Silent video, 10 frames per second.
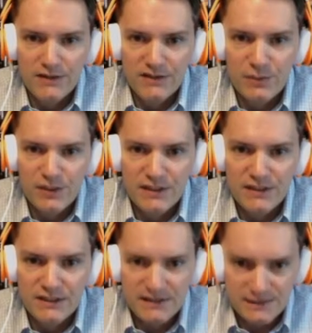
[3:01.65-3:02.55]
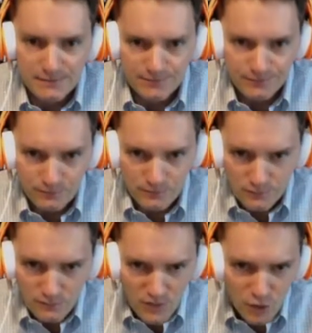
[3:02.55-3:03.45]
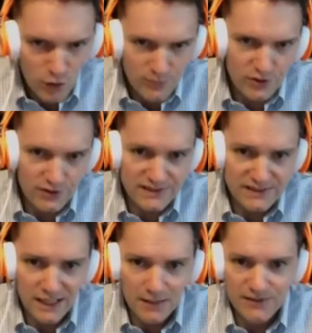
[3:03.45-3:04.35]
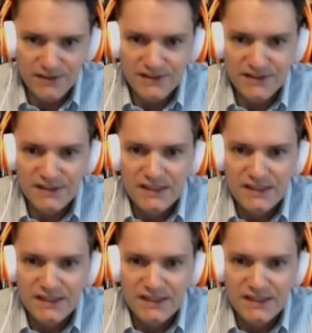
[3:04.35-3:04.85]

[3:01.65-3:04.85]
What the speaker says: minions. Or I'm sorry, these goblins.